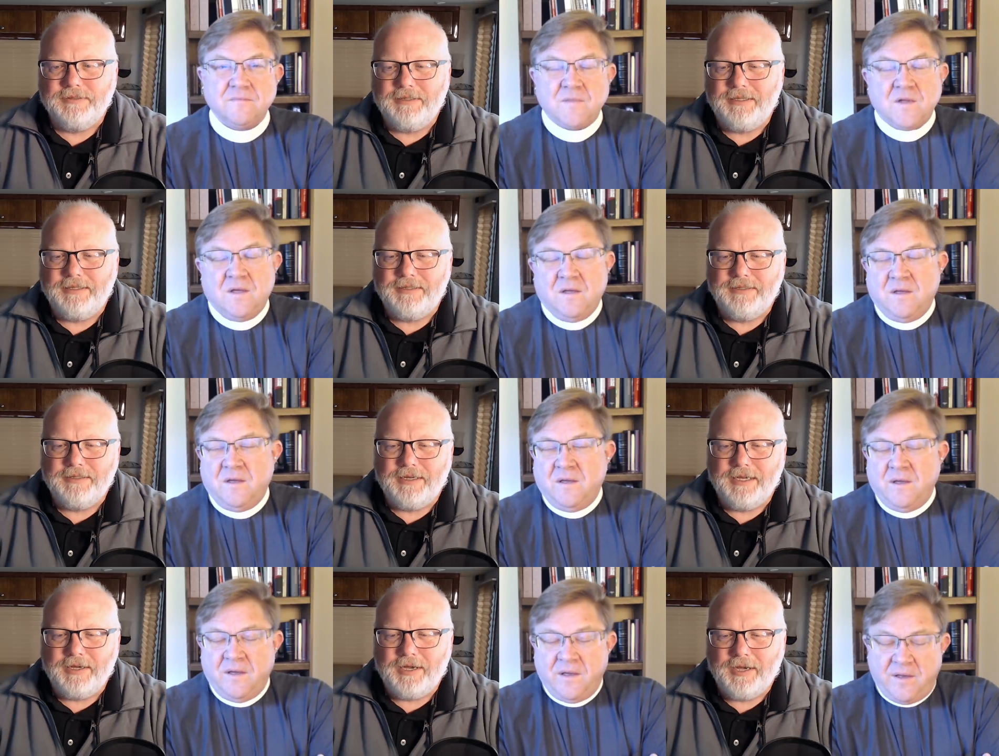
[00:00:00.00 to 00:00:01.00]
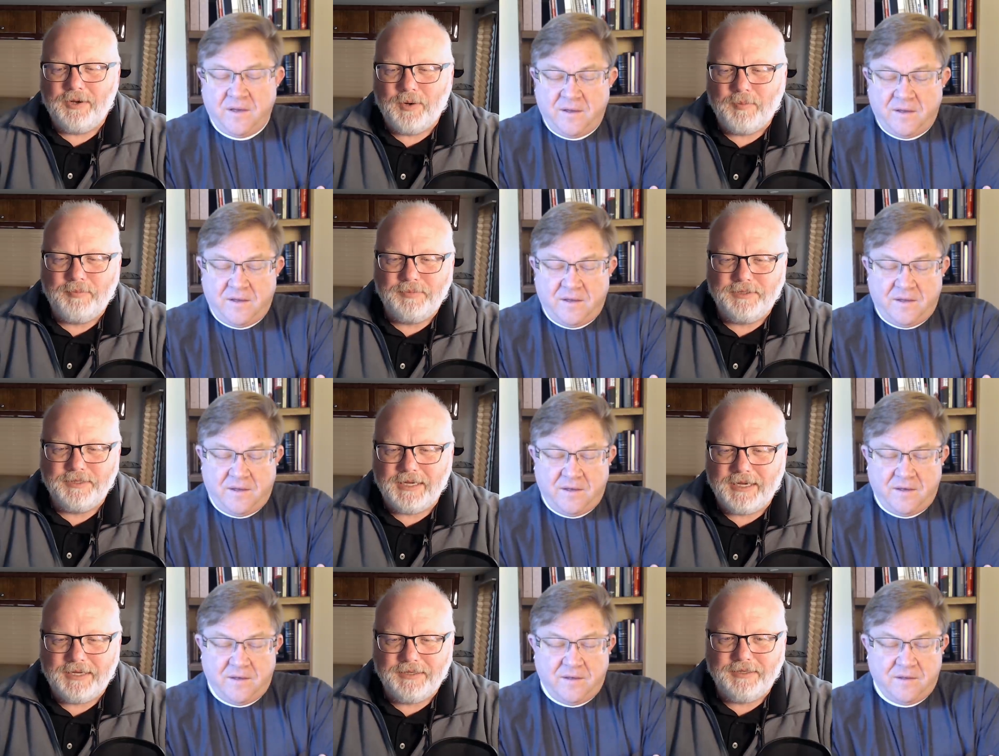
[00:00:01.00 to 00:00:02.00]
Speaker 1: And I hope to
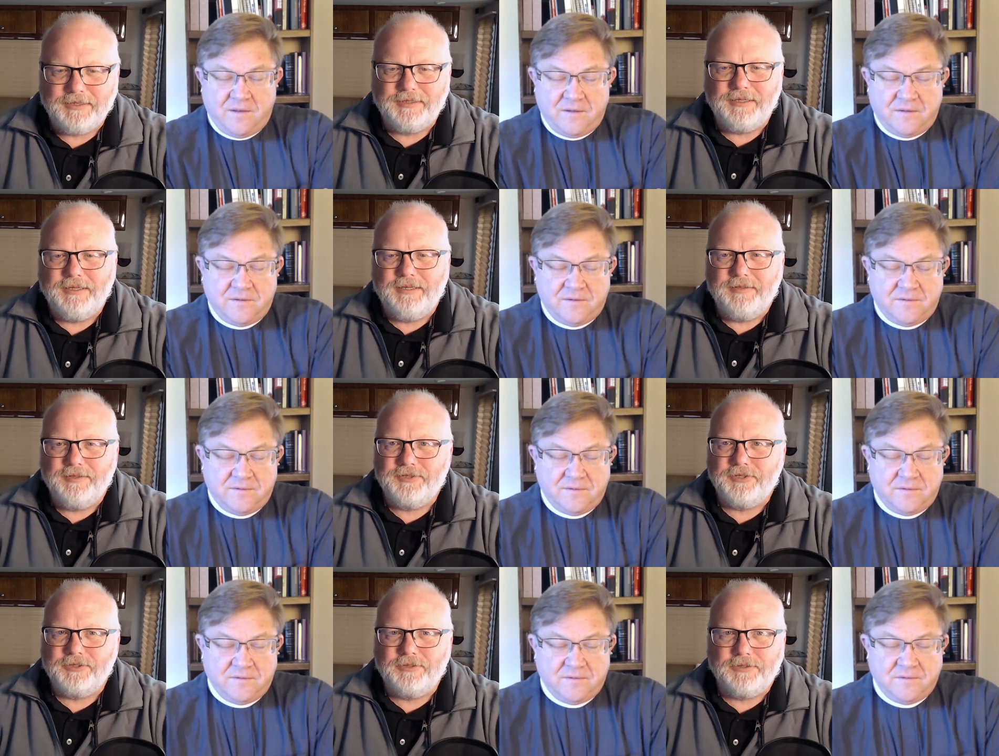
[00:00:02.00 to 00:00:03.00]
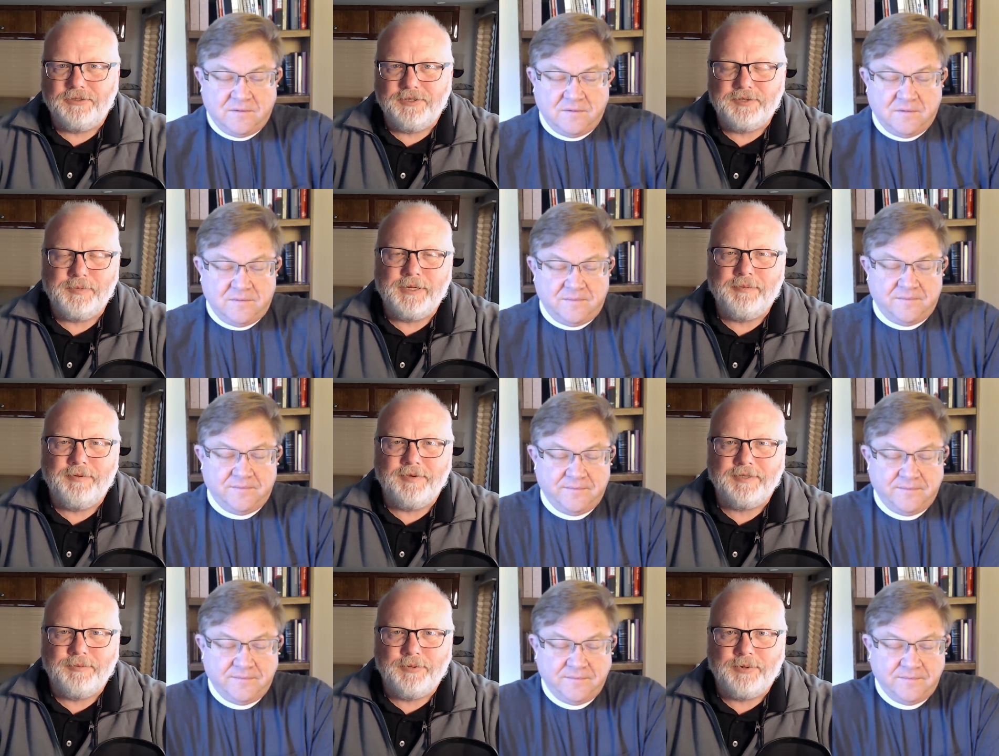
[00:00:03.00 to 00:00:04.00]
God that this little girl doesn't become a
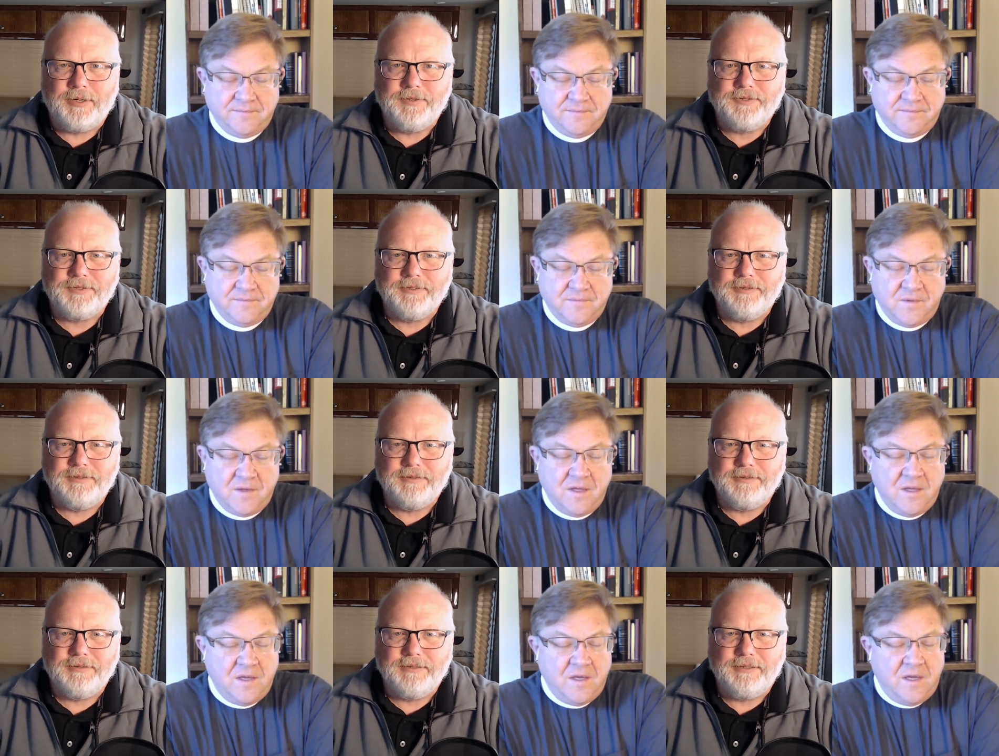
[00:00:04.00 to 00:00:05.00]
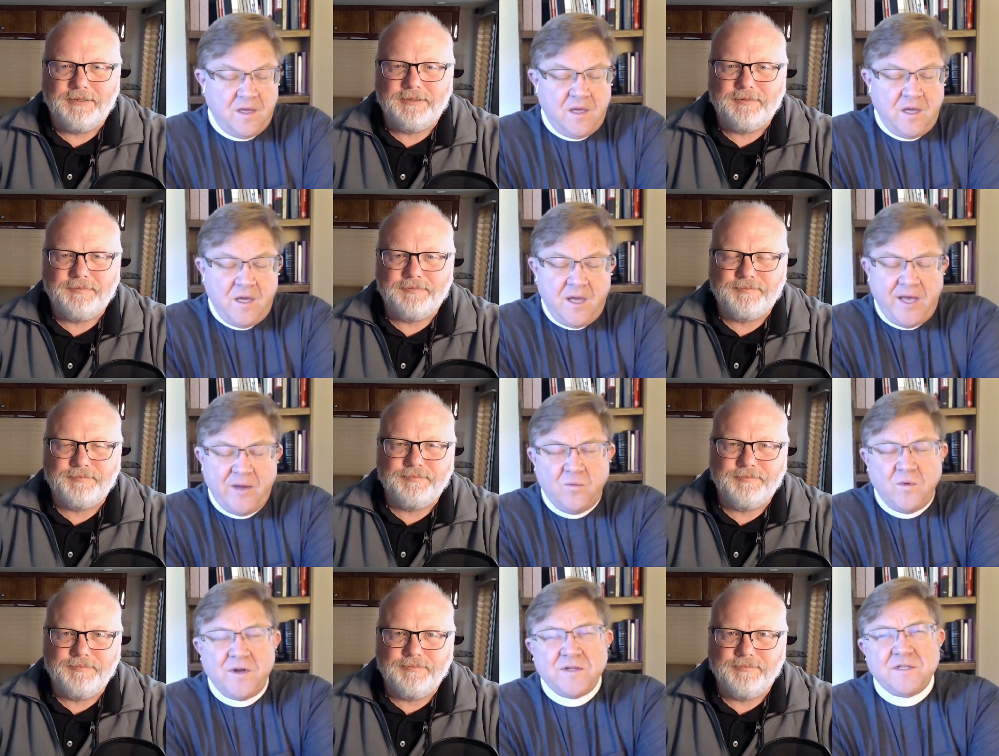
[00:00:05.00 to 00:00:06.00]
victim twice. Yeah.
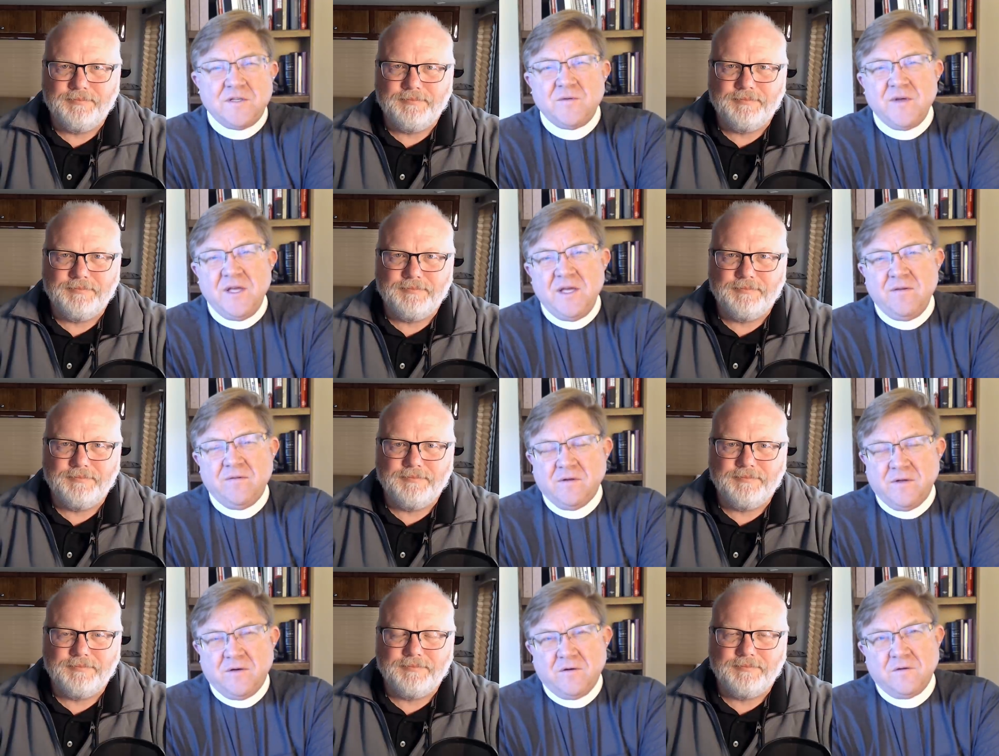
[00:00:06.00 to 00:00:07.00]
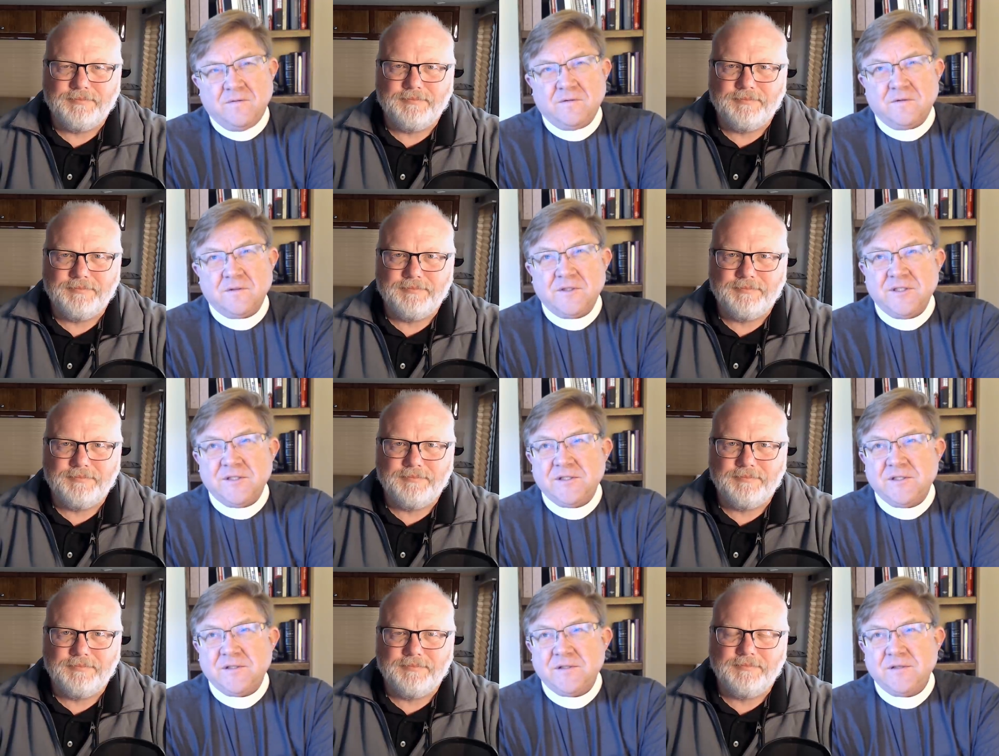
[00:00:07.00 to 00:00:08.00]
Speaker 2: And what is so evil and awful
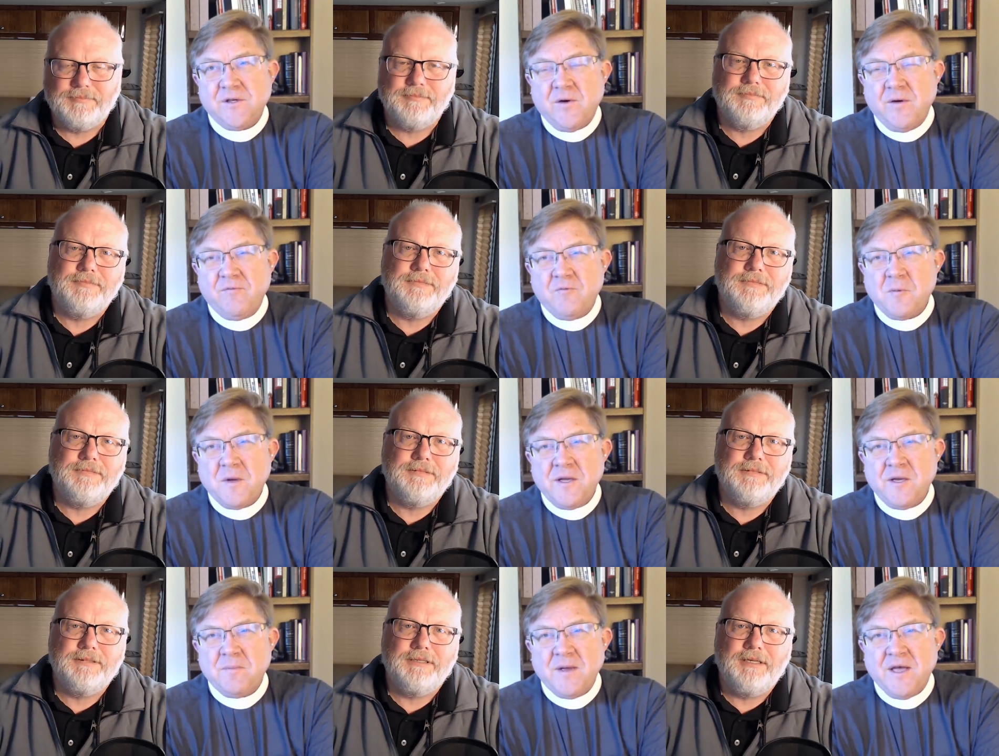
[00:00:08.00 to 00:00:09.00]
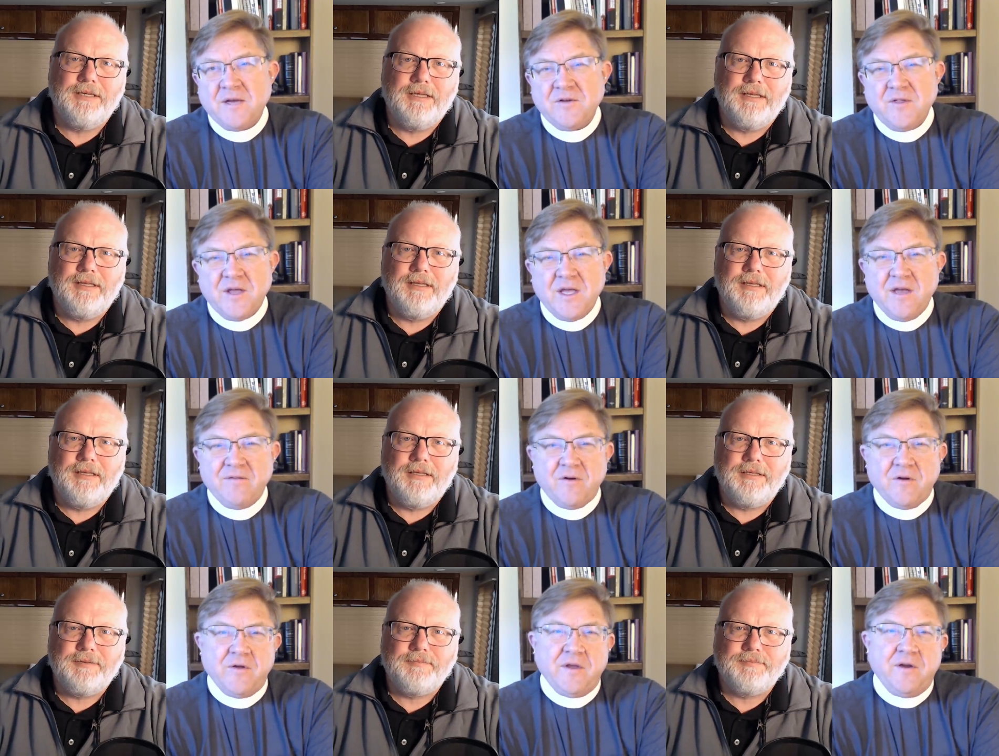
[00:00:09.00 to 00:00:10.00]
is, you know, I'm reminded back to the
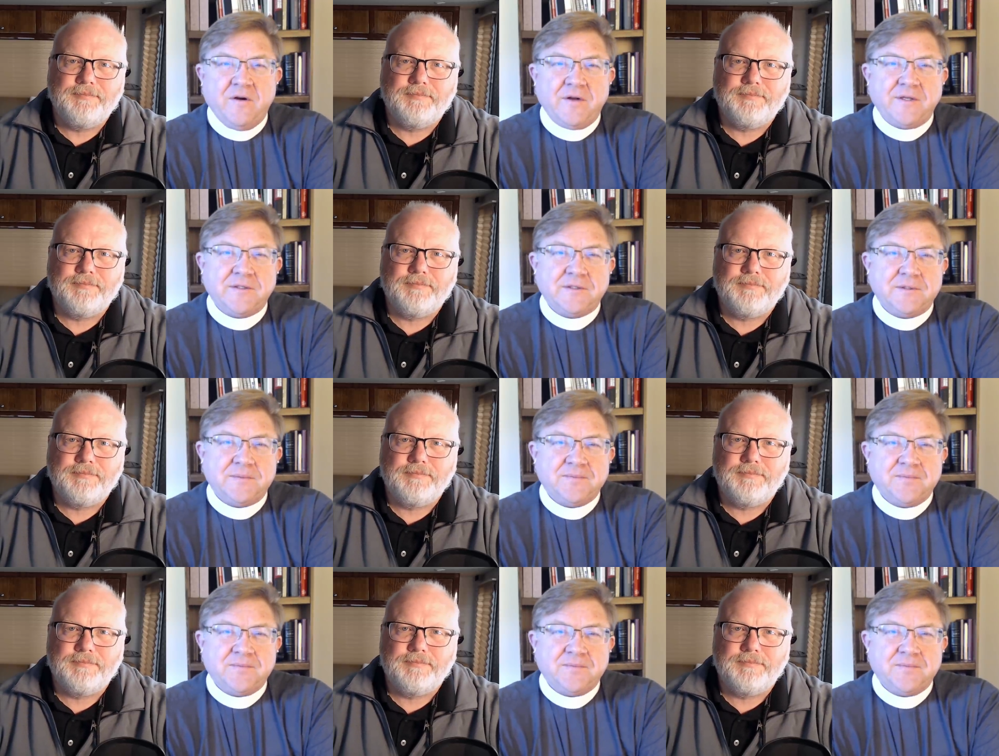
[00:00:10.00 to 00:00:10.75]
Kavanaugh hearings,